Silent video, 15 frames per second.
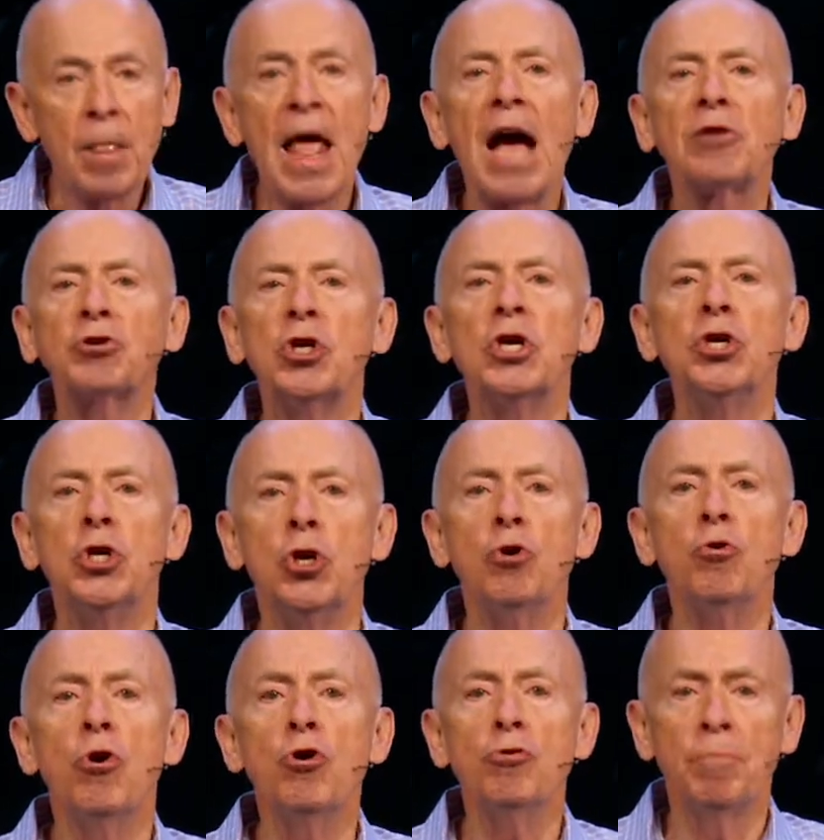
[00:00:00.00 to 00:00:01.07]
Now, to
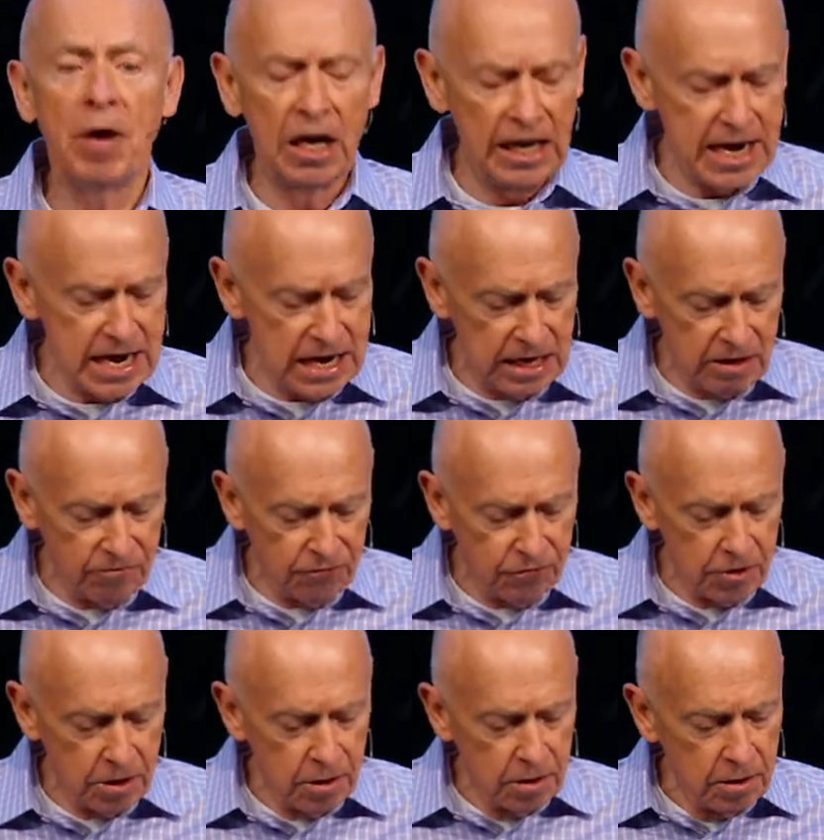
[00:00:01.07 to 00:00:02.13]
you who believe,
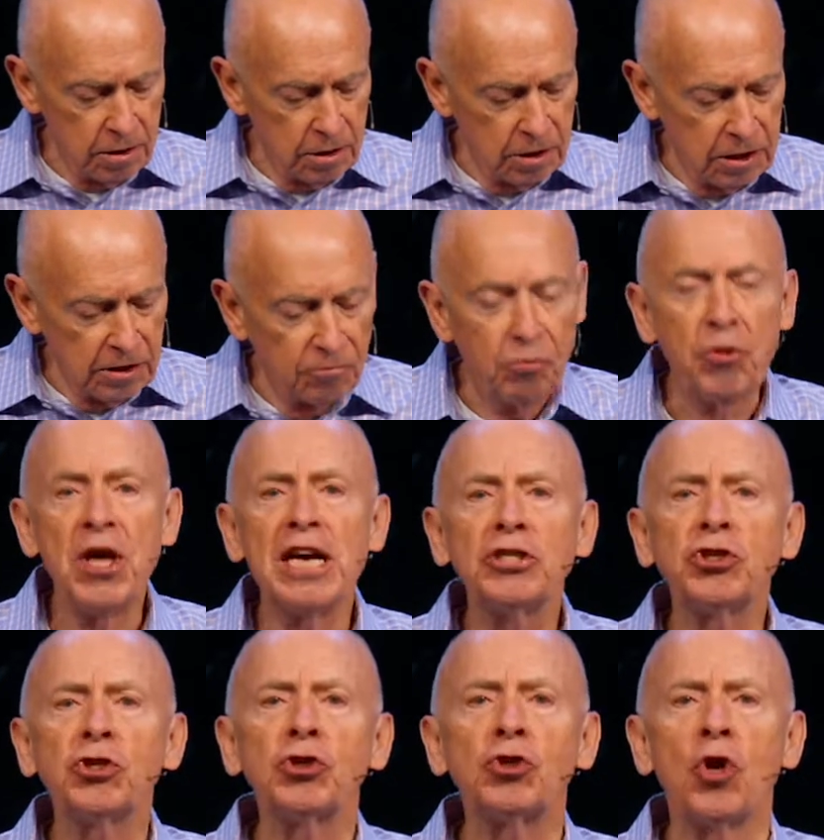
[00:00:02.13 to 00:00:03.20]

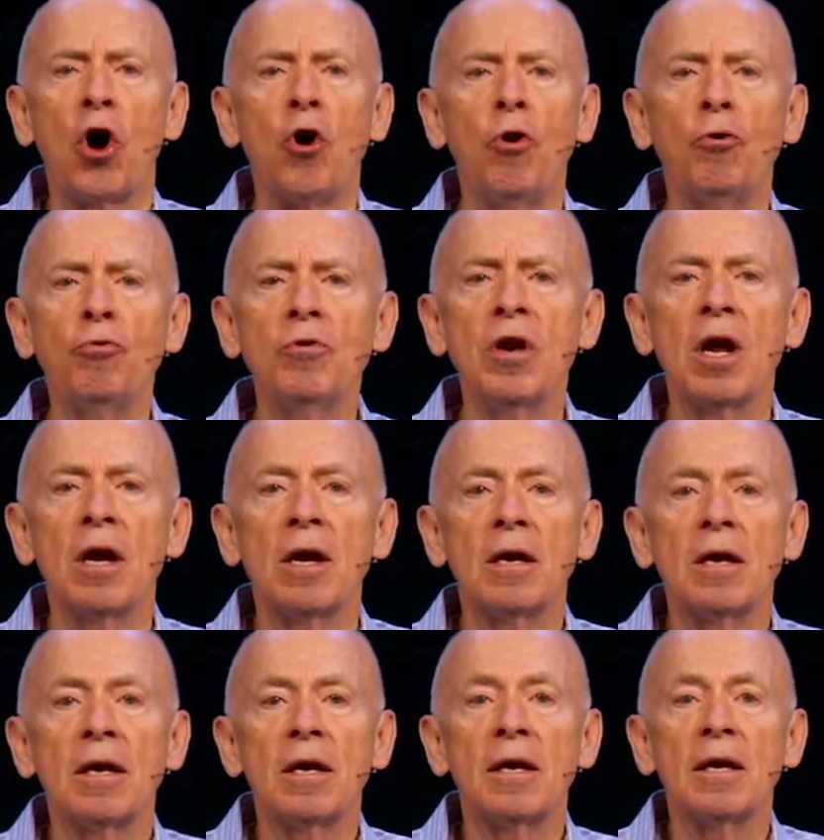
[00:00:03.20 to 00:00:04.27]
this stone
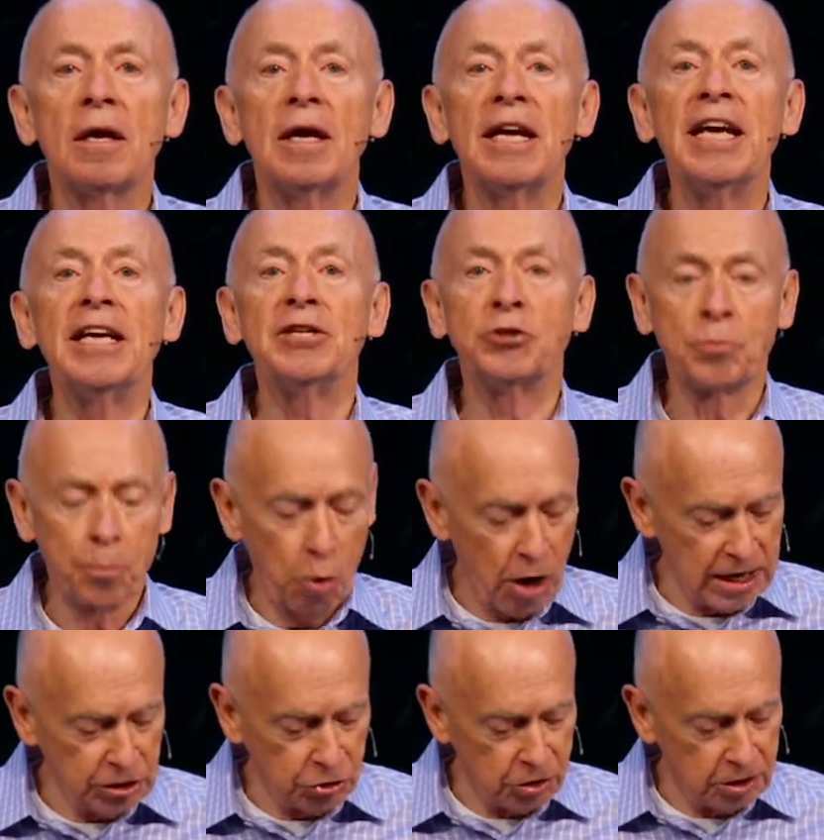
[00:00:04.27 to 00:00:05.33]
is
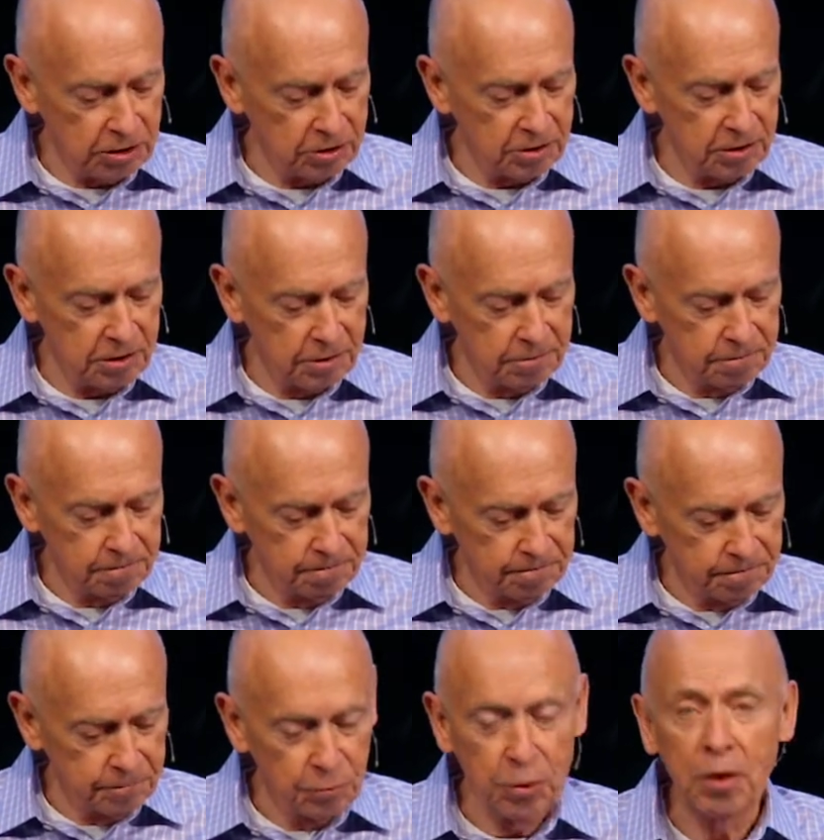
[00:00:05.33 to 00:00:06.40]
precious,
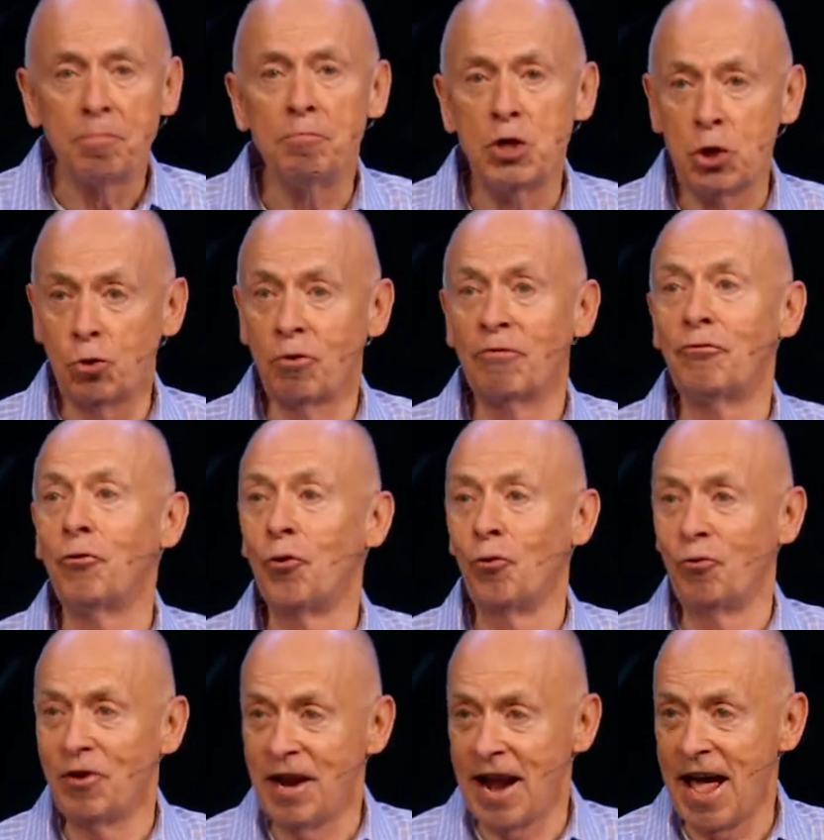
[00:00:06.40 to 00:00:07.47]
the
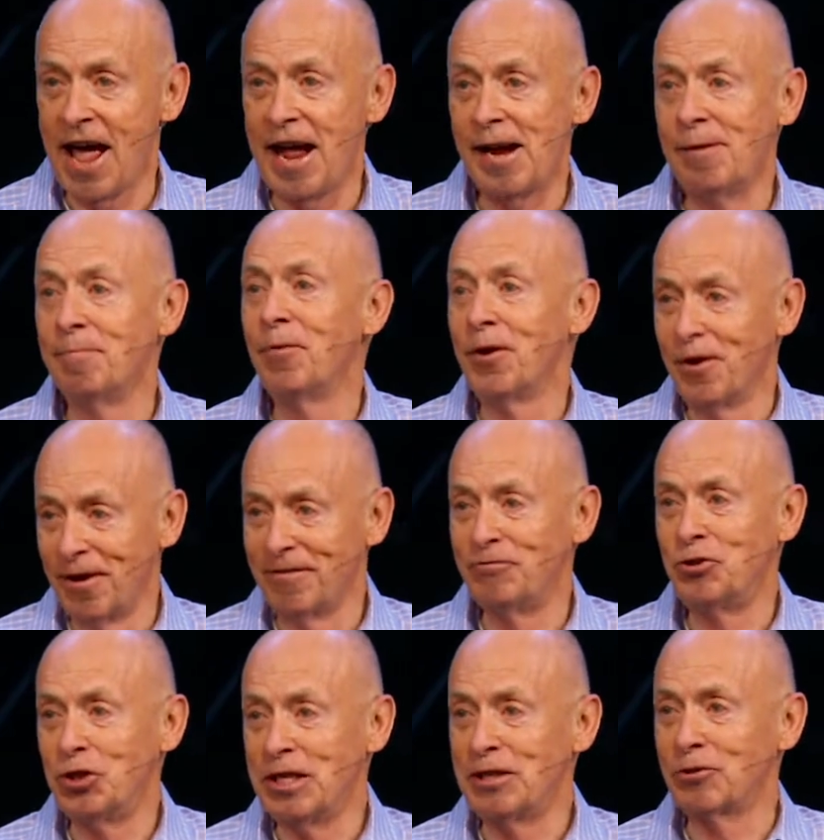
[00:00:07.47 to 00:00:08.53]
beautiful name
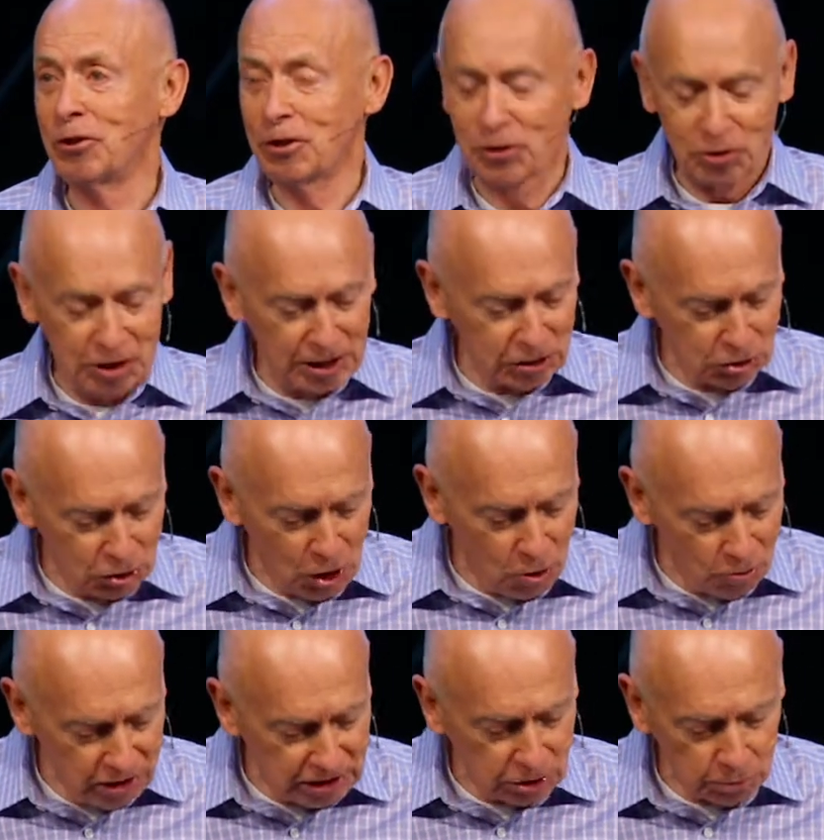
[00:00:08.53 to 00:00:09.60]
of Jesus. This
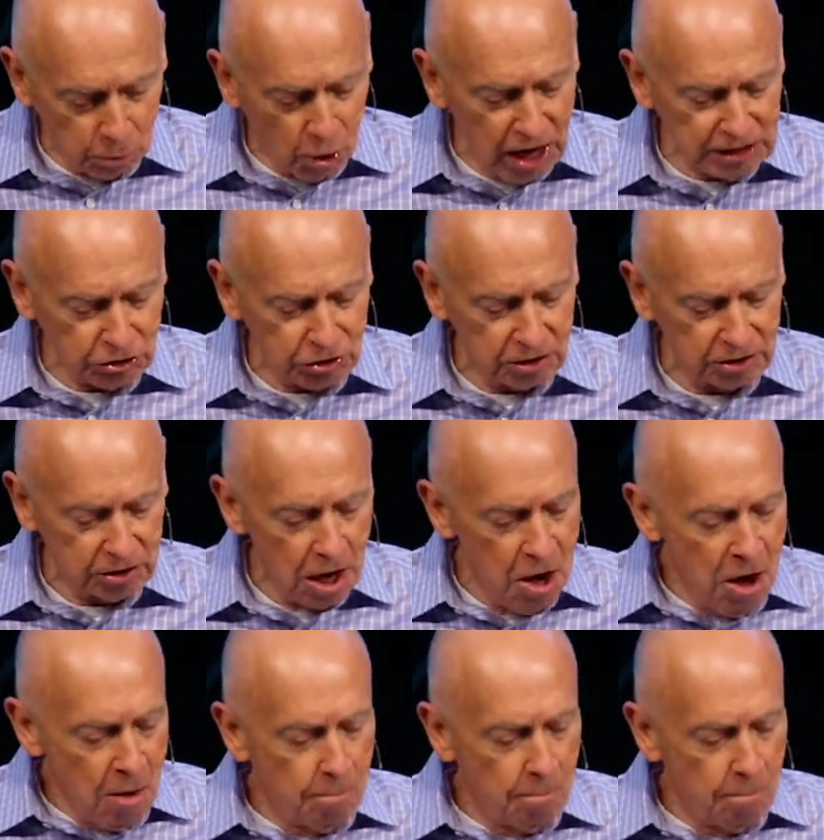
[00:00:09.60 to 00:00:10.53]
stone is precious.